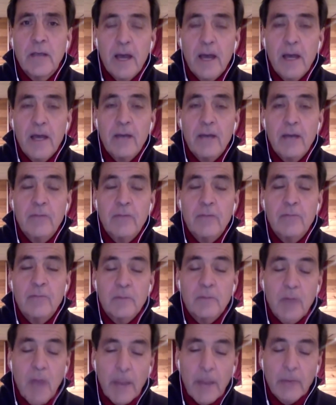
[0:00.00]
Tom,
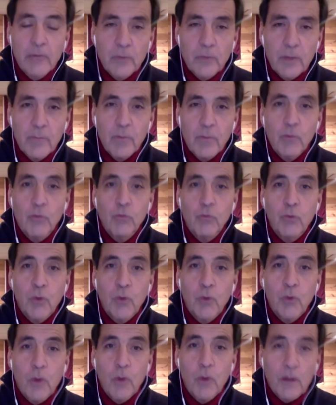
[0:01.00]
Donald Trump
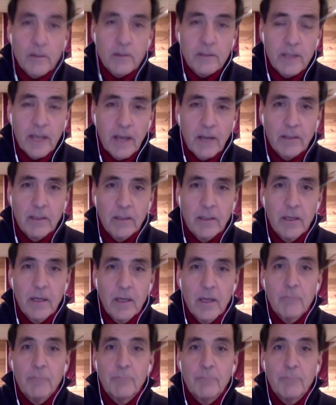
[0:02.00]
lost the county